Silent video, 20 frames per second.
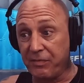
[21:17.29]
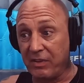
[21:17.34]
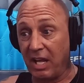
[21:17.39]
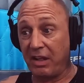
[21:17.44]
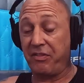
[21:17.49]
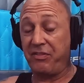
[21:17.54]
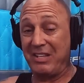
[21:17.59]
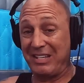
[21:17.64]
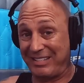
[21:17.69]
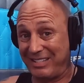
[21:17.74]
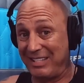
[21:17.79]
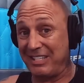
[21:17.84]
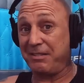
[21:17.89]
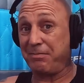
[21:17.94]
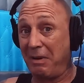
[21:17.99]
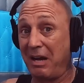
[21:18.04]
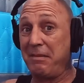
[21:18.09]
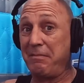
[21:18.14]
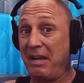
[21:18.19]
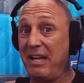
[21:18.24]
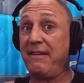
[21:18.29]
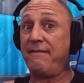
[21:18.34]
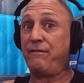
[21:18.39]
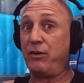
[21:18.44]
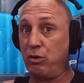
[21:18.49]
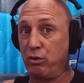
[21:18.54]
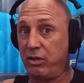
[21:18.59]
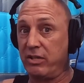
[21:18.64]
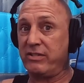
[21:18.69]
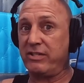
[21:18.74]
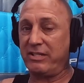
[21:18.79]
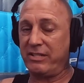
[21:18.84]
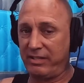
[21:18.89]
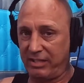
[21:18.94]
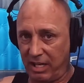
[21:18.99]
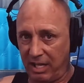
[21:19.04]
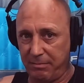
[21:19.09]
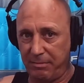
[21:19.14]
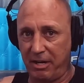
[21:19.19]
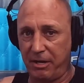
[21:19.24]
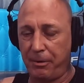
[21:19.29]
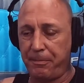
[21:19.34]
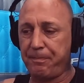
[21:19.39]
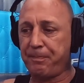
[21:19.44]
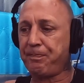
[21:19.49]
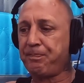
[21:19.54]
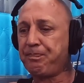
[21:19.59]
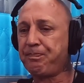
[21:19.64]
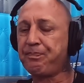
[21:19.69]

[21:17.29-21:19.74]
Like, this is my main focus is Sidemount.